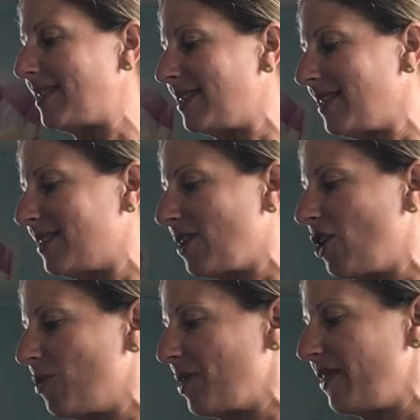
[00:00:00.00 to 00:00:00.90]
Classics,
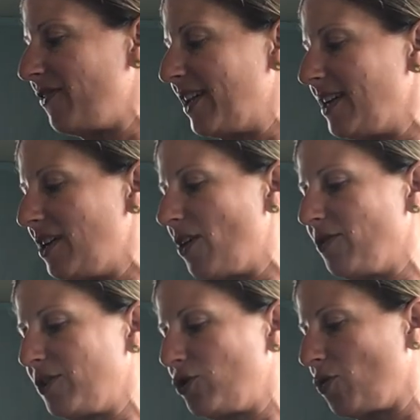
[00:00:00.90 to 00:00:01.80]
Huckleberry Finn and
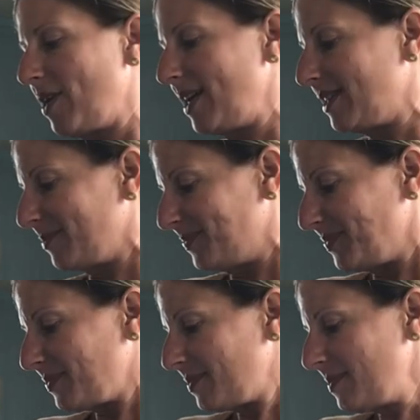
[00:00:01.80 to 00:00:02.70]
Other Stories.
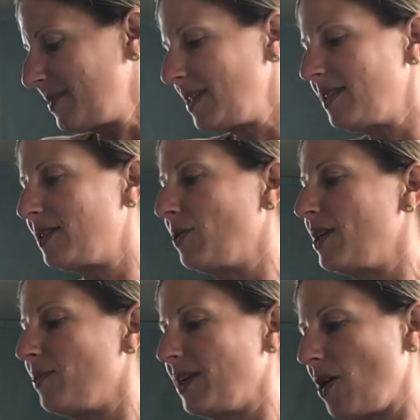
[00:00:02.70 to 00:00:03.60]

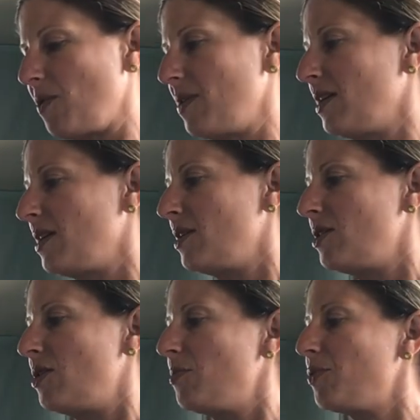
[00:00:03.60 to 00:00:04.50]
So here we go.
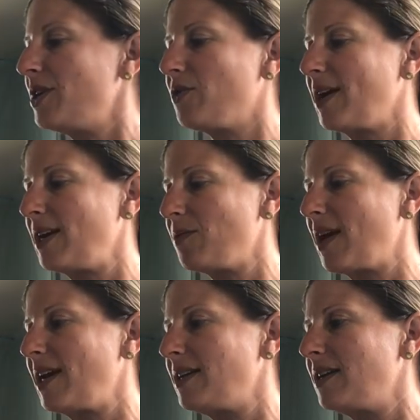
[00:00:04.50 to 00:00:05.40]
Pretty
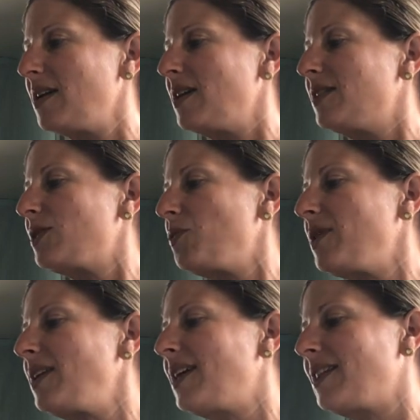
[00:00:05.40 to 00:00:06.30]
great, right? So
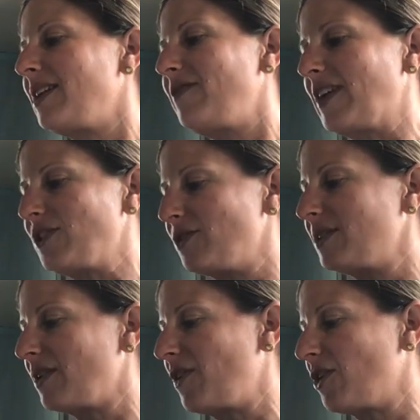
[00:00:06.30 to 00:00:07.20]
we're going to get the
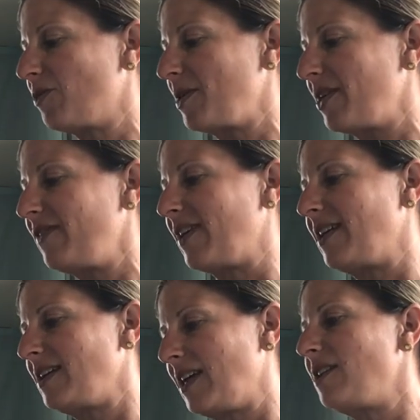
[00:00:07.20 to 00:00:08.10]
Adventures of Huckleberry
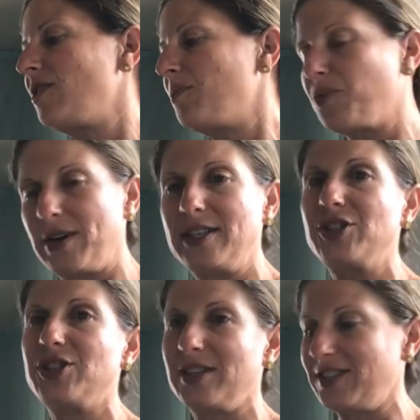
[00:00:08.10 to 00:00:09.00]
Finn in an
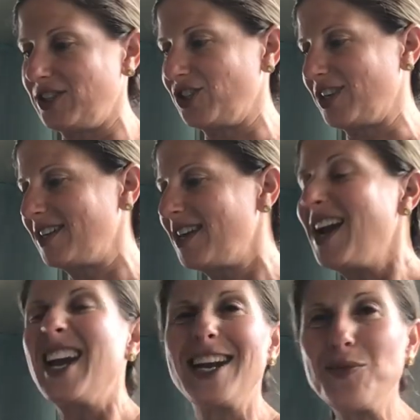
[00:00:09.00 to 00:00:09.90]
abridged edition.
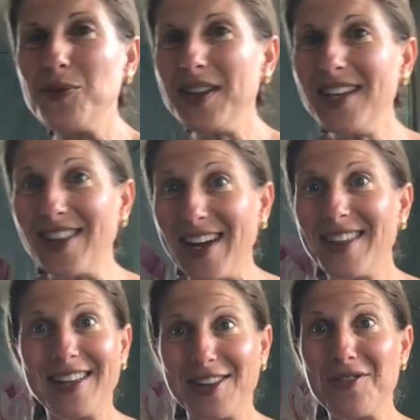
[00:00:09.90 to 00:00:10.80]
And I really
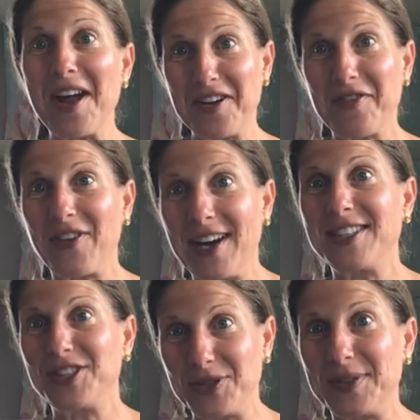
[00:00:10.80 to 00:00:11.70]
like that they're not
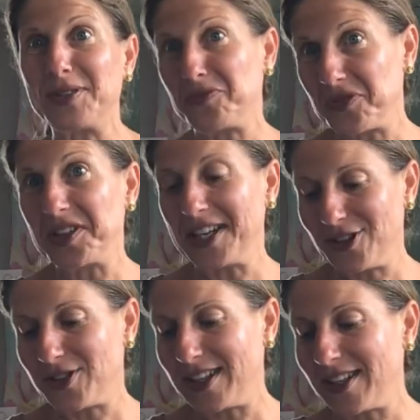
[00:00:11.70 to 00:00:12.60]
afraid to do some
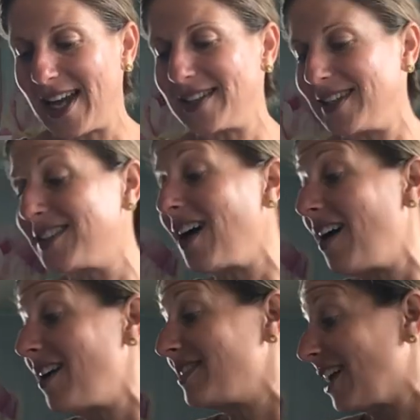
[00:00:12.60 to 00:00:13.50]
really interesting classics.
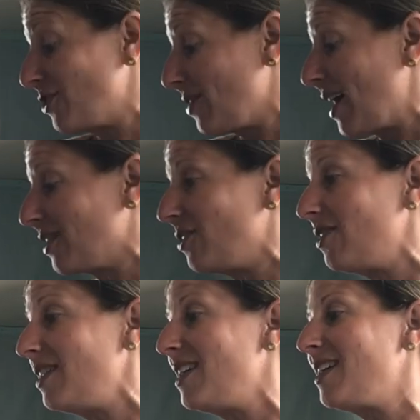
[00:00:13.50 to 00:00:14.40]
Dr.
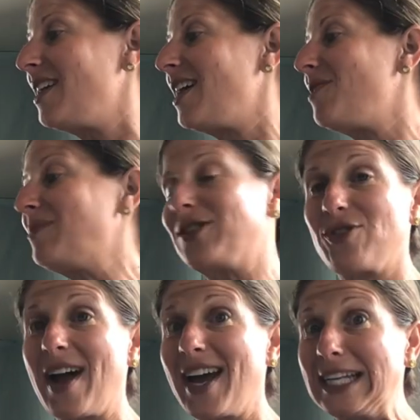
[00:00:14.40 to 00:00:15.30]
Heckle and
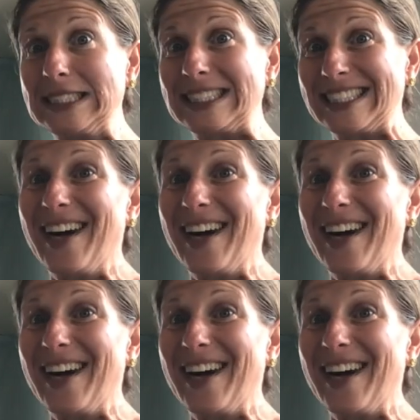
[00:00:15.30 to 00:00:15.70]
Mr. Hyde.